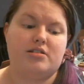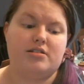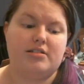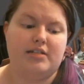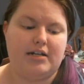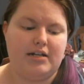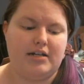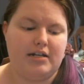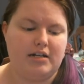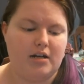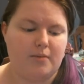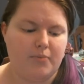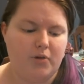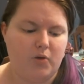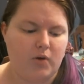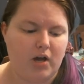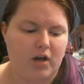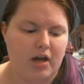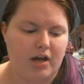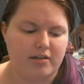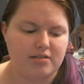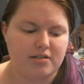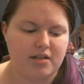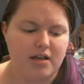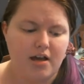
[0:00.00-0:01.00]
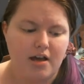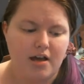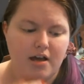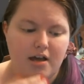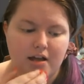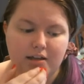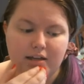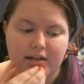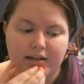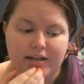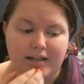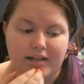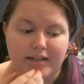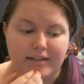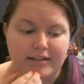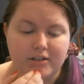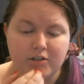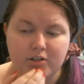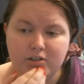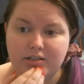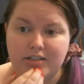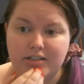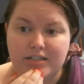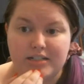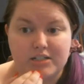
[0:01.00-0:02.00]
set it up, you guys. Like, I
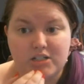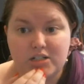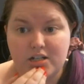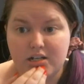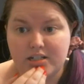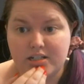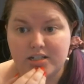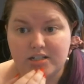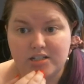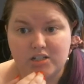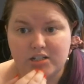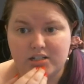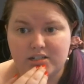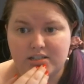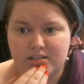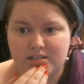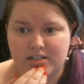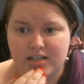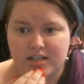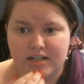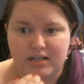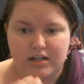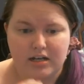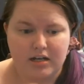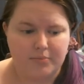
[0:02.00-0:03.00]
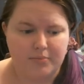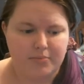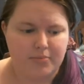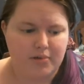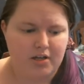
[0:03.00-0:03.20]
literally just set it up.